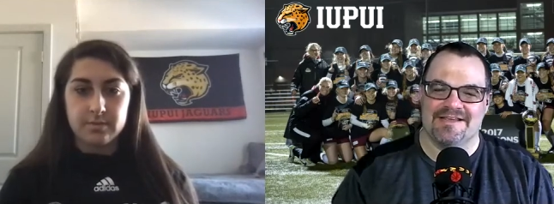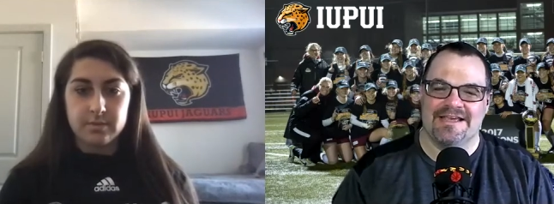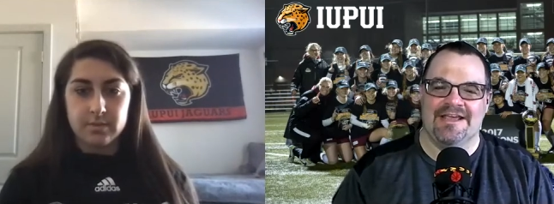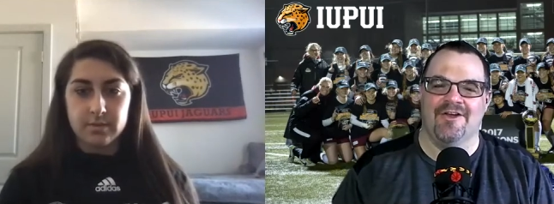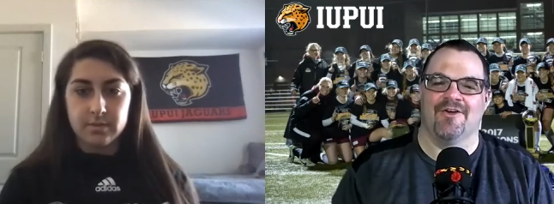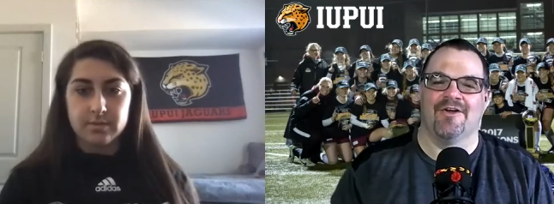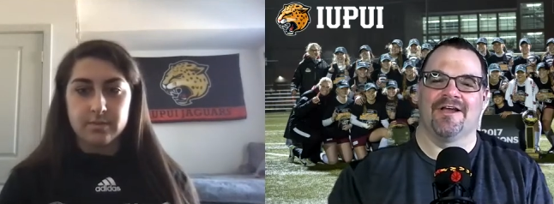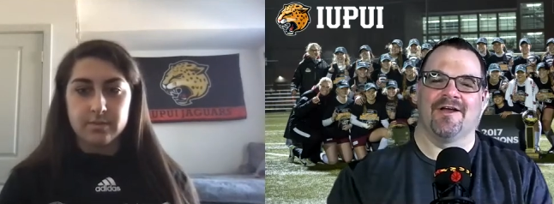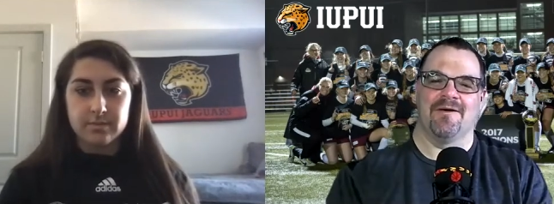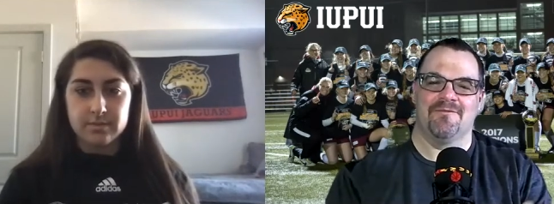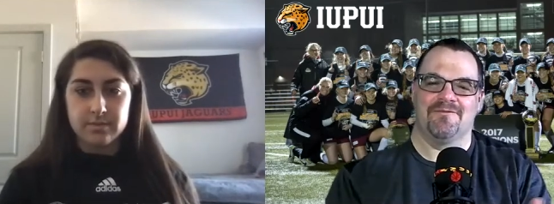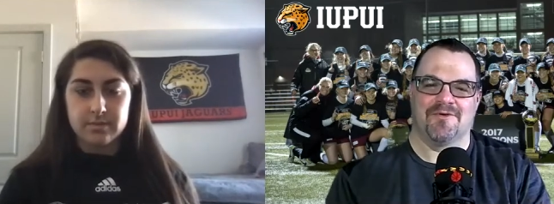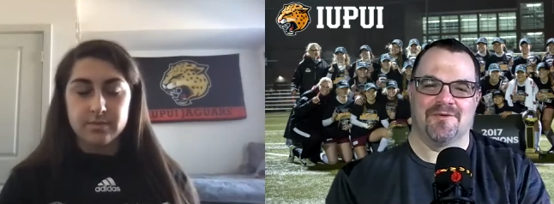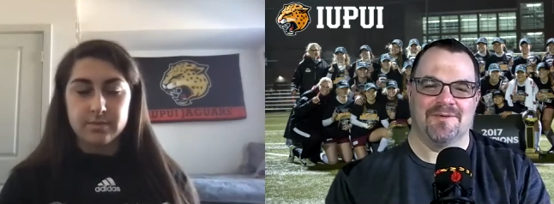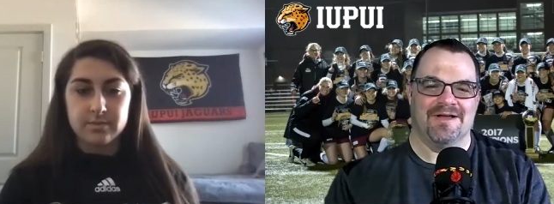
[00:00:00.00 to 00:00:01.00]
Speaker 1: to hear it come
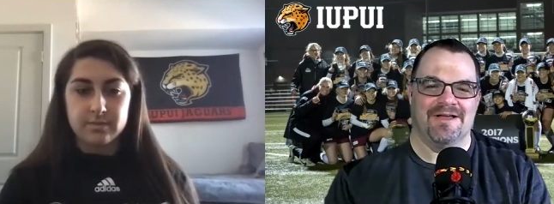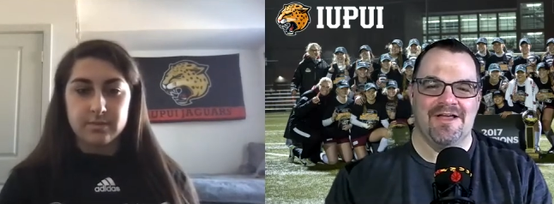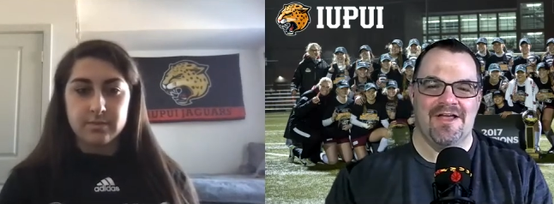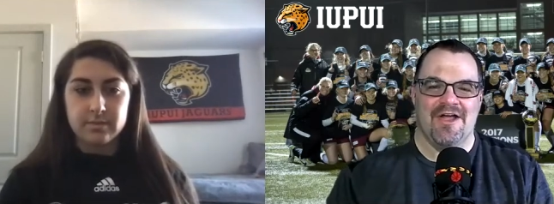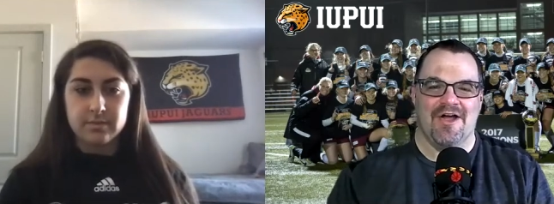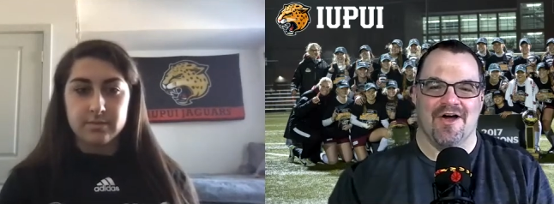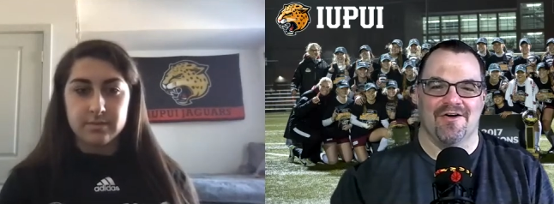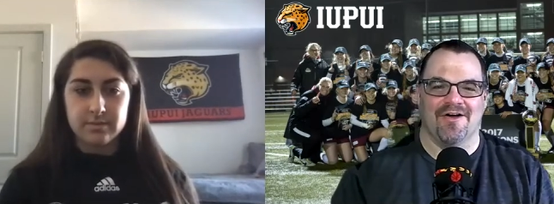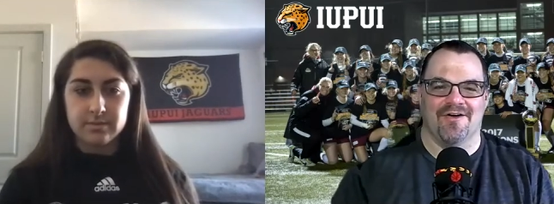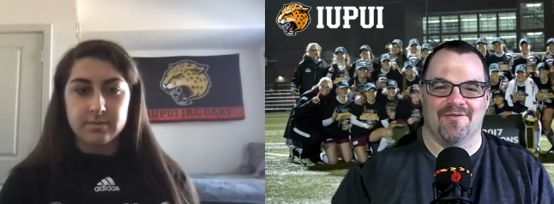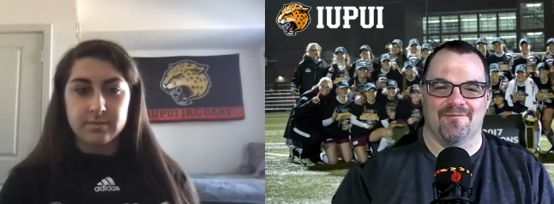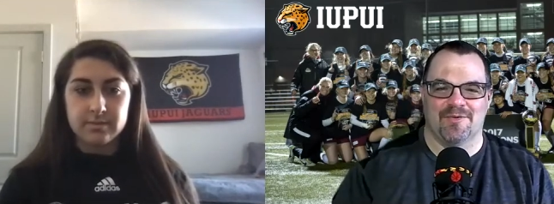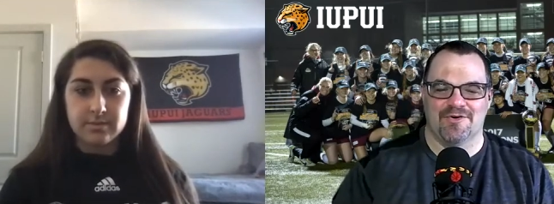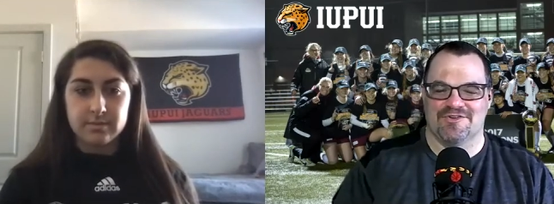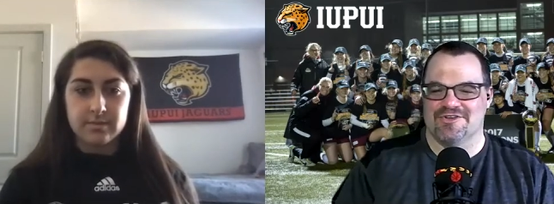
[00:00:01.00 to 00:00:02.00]
from a, a, a
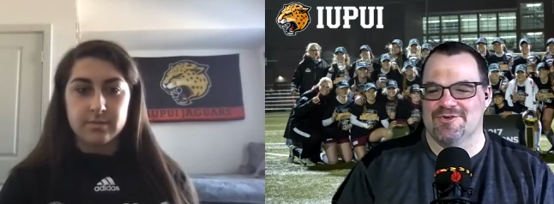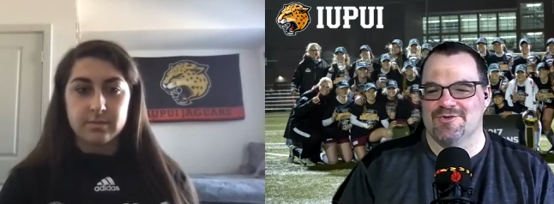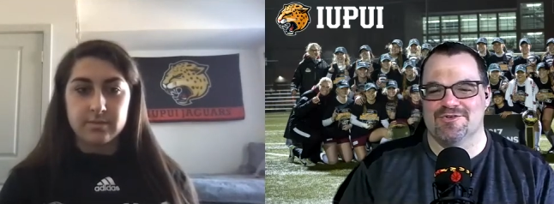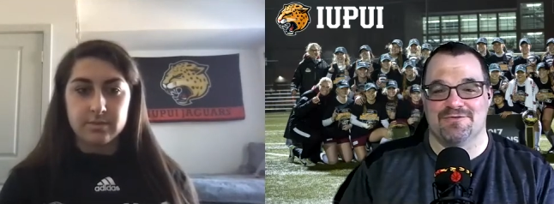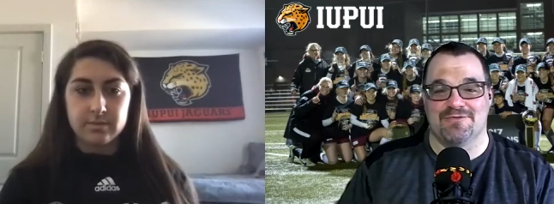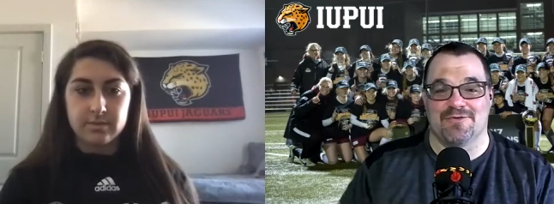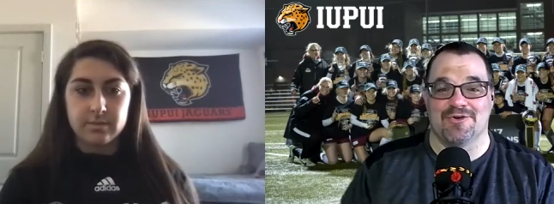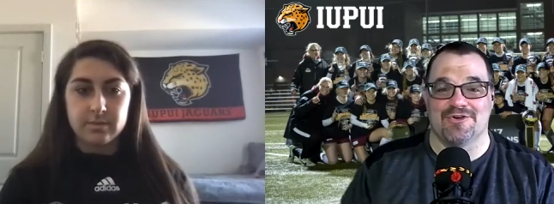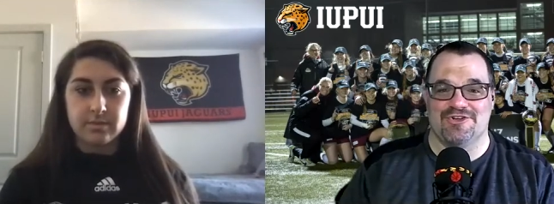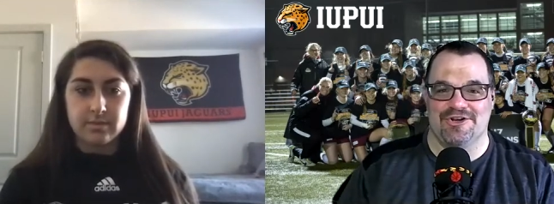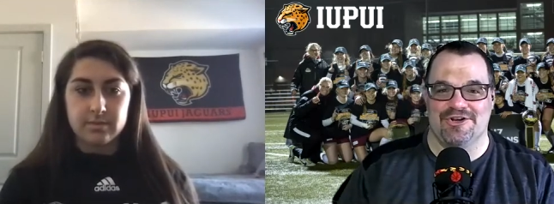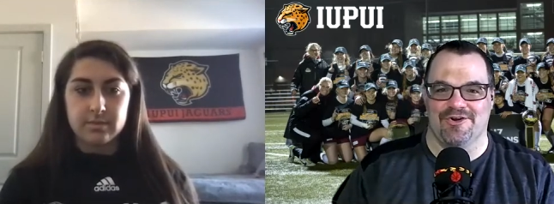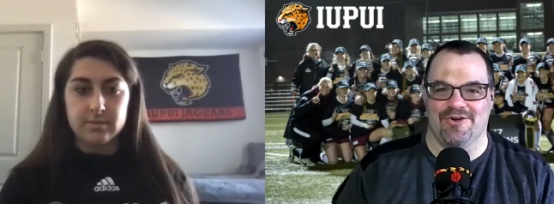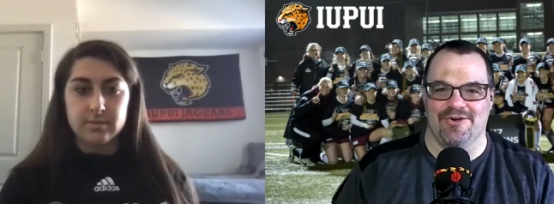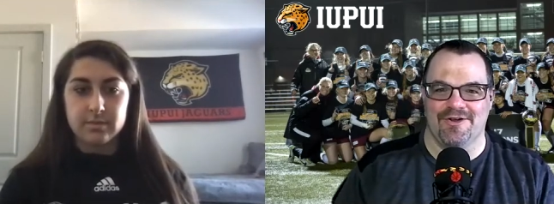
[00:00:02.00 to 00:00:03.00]
person who's a first
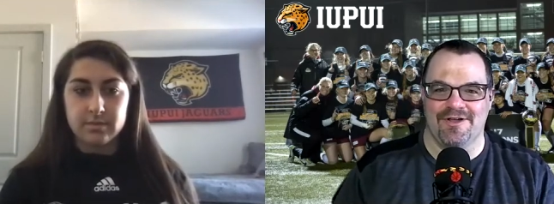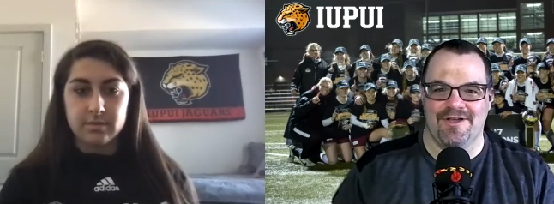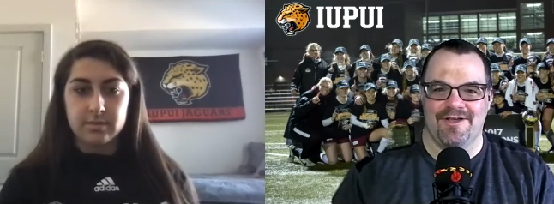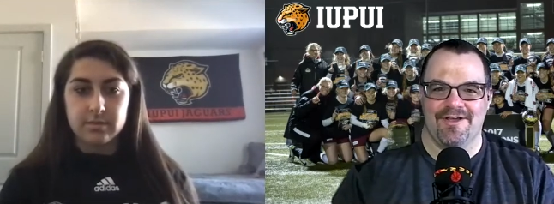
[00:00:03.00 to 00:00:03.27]
year,